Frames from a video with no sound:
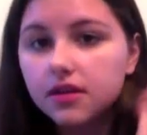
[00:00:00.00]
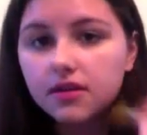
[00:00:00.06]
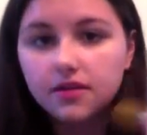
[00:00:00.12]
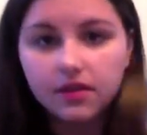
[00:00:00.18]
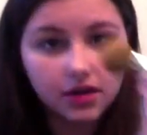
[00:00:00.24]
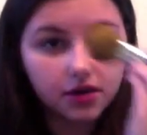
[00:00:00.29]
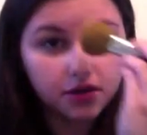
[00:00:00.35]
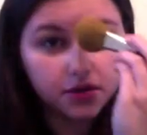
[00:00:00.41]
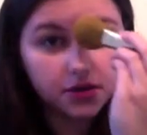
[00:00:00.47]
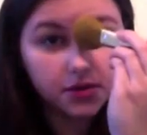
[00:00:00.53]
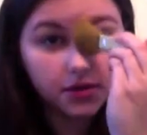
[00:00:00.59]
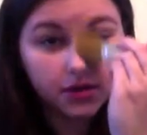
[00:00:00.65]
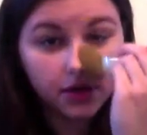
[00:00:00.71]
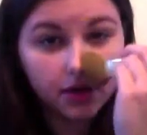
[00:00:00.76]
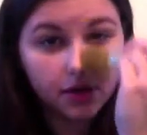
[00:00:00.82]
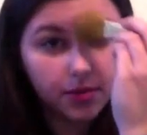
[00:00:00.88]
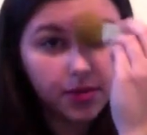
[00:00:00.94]
And then I'll do a
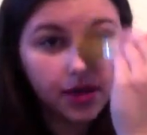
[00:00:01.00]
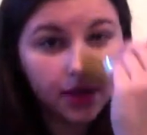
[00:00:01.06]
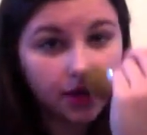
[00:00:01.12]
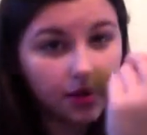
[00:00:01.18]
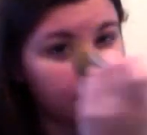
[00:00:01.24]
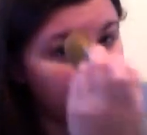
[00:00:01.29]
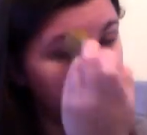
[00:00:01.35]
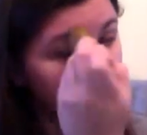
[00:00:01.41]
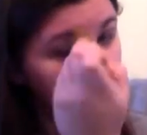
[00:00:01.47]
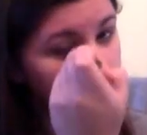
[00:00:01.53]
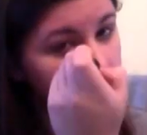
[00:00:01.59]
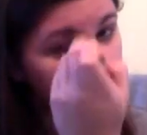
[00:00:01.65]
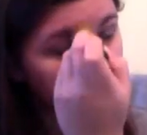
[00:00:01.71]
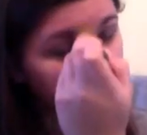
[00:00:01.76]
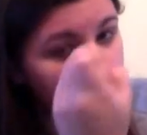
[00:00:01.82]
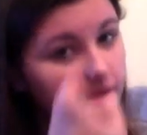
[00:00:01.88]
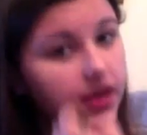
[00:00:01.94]
little bit on each
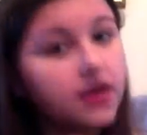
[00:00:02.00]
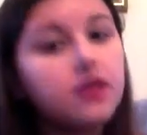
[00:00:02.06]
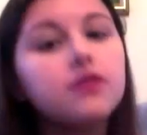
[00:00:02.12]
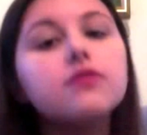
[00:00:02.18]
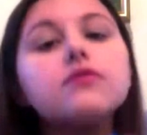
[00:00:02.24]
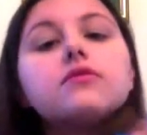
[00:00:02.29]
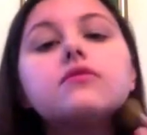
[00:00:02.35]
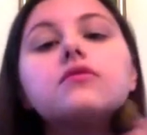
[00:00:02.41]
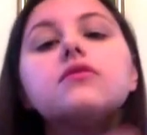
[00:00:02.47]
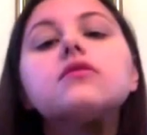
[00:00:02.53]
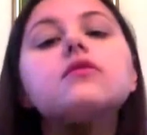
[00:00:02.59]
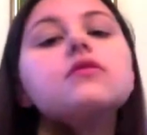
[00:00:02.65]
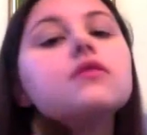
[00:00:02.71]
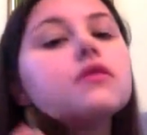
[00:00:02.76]
side of my nose